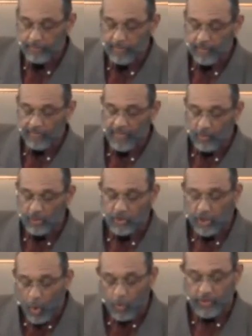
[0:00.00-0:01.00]
They were
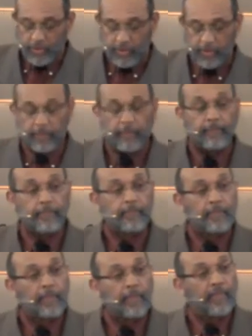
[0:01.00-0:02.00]
choked.
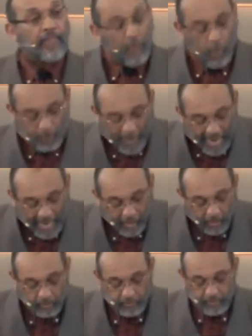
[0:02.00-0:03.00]
They were
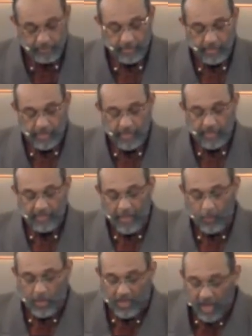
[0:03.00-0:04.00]
bound. They
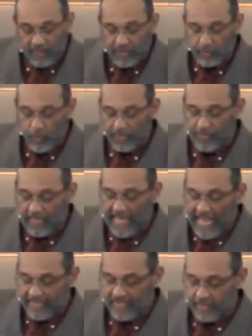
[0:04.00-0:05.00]
were covered with
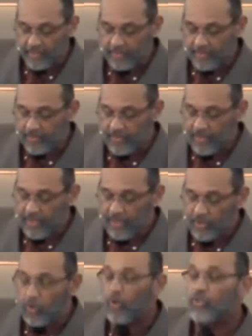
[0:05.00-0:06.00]
molasses
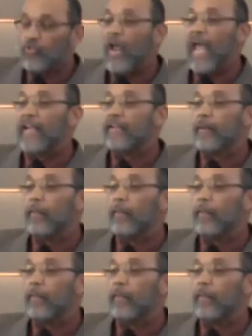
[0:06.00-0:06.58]
to attract